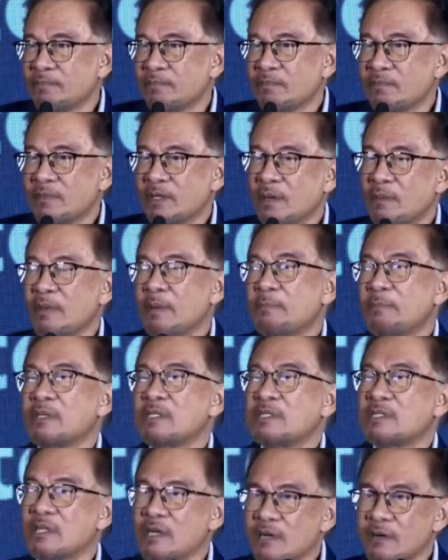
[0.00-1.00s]
They may
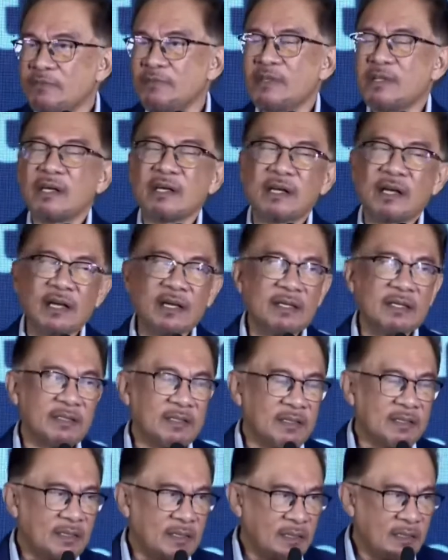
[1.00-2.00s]
preserve their
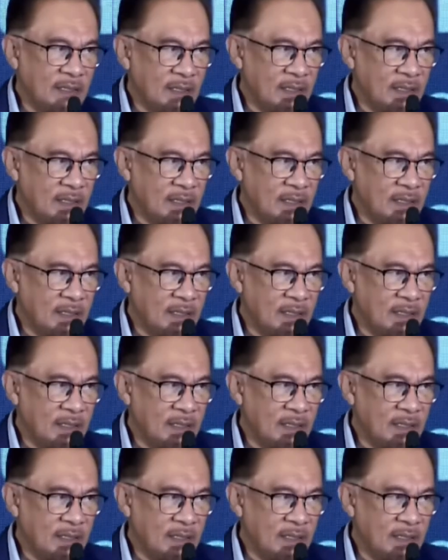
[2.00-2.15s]
rights